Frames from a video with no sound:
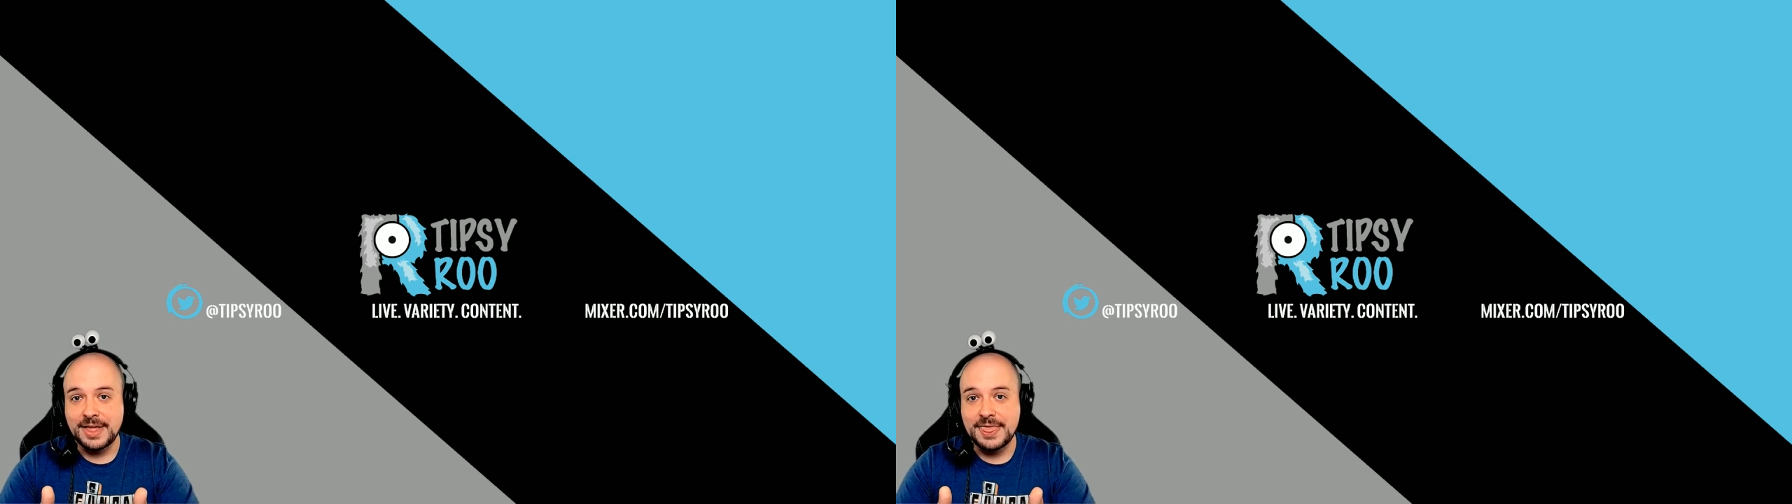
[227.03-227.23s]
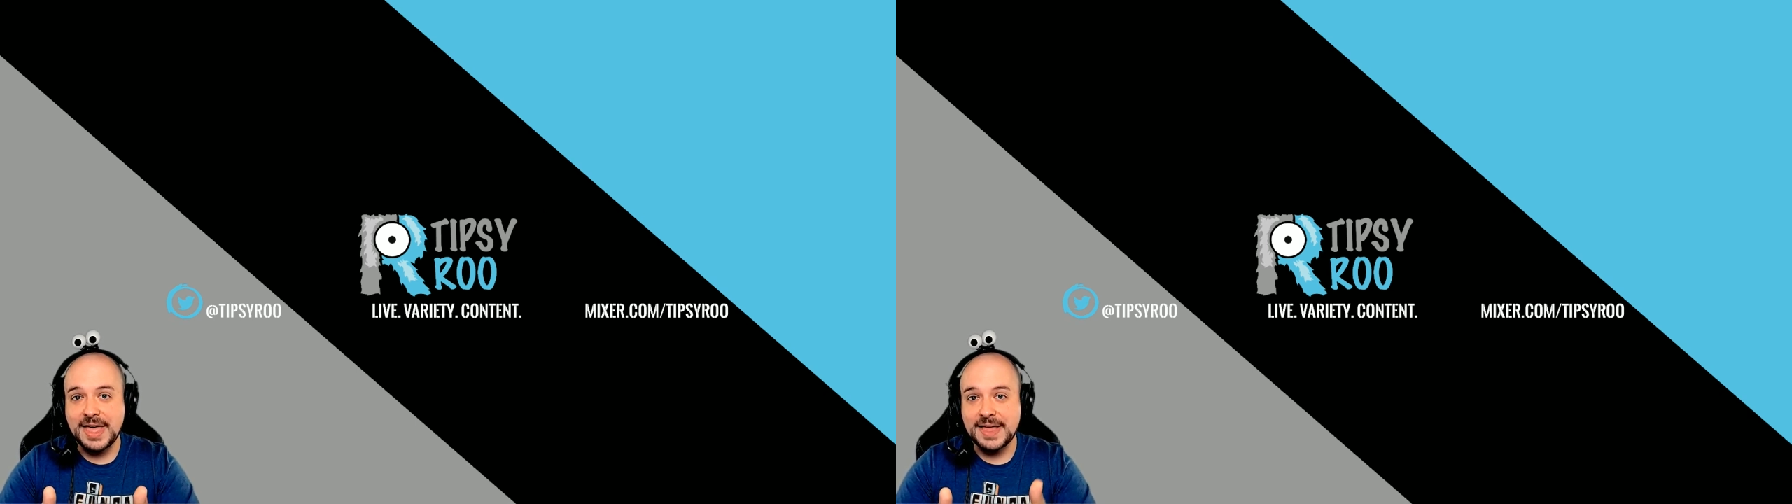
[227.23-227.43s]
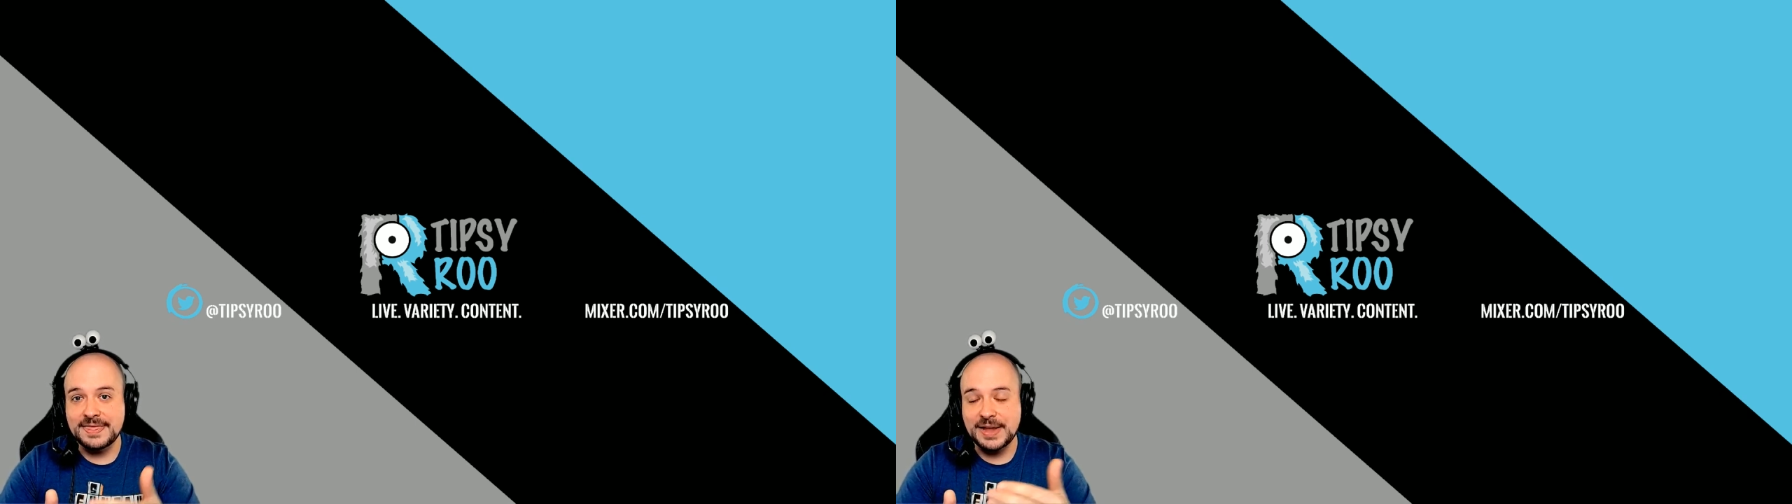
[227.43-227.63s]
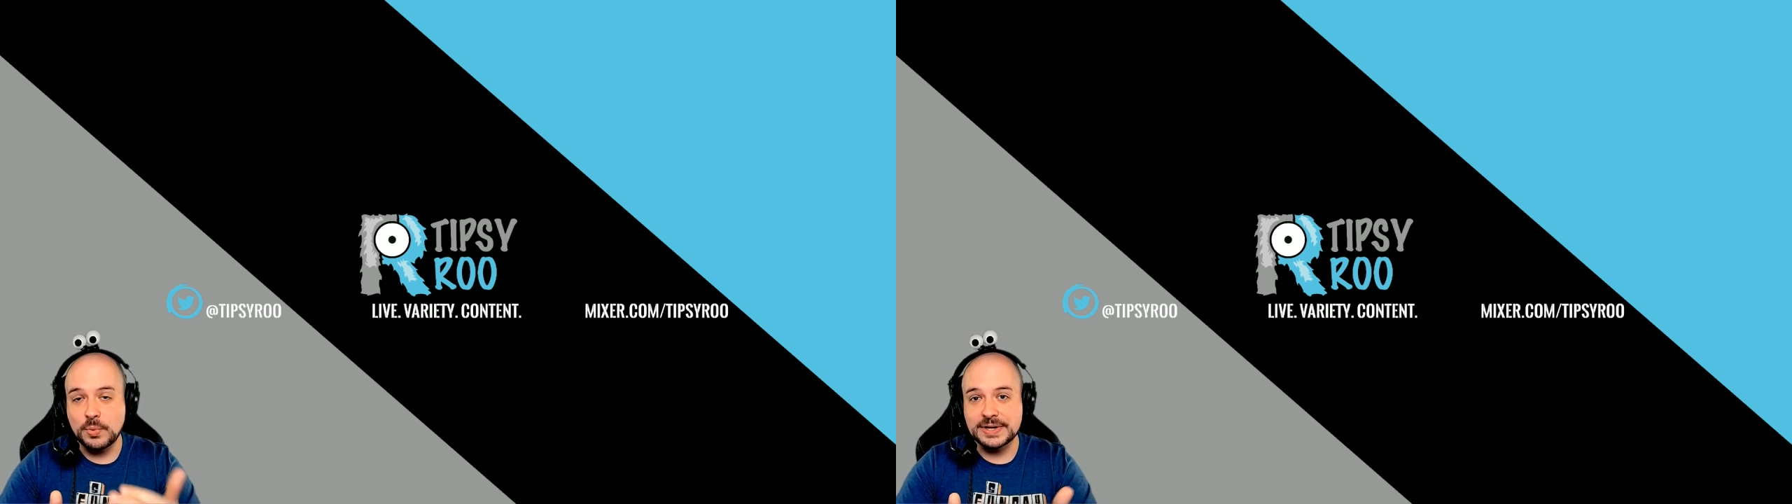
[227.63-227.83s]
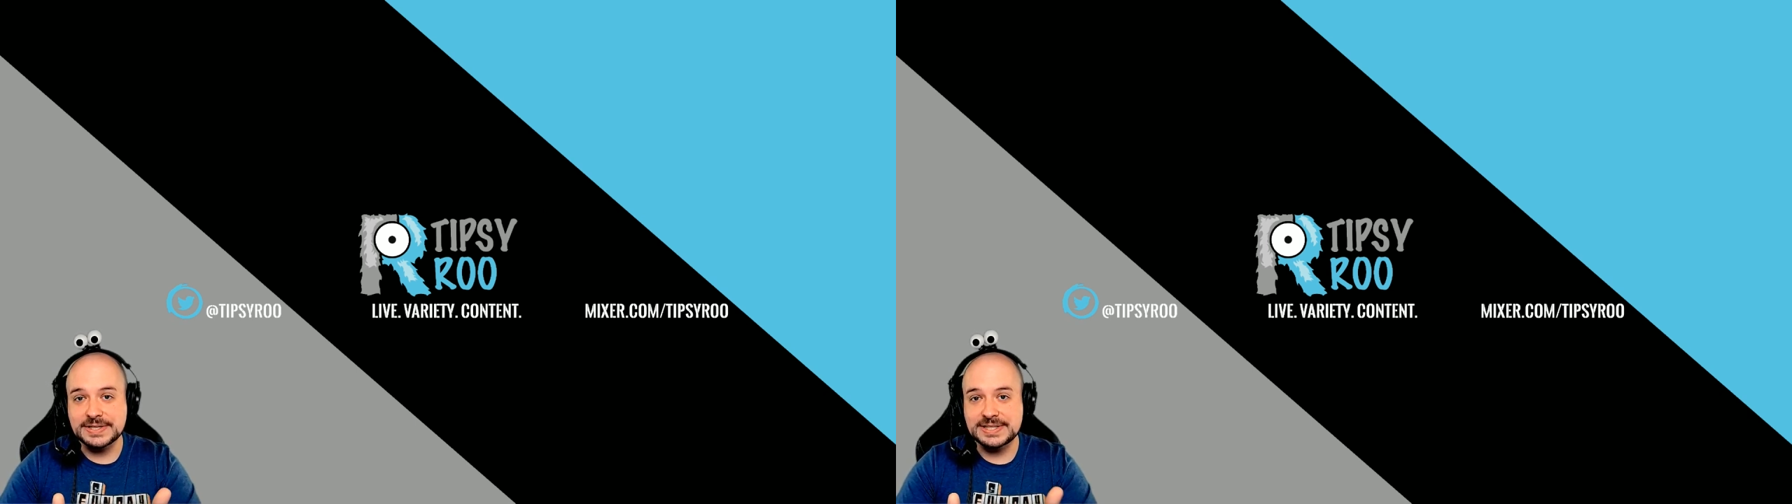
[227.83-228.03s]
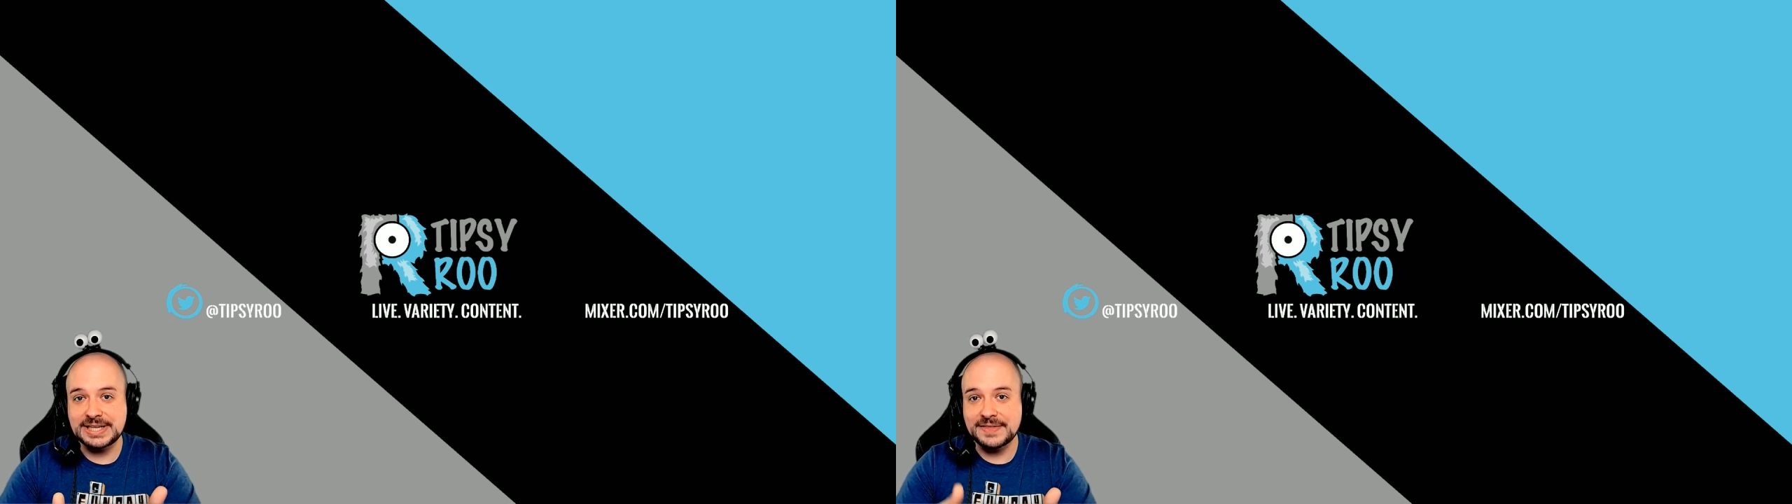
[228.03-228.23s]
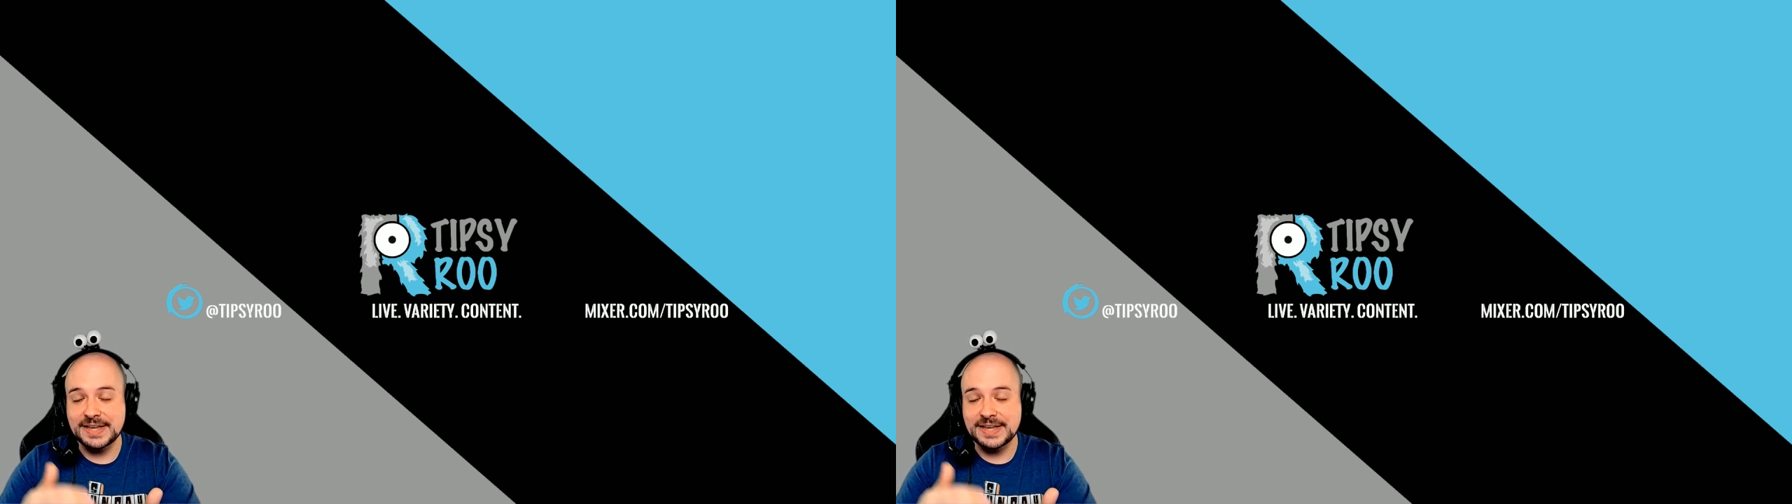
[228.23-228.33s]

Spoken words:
that they want to see and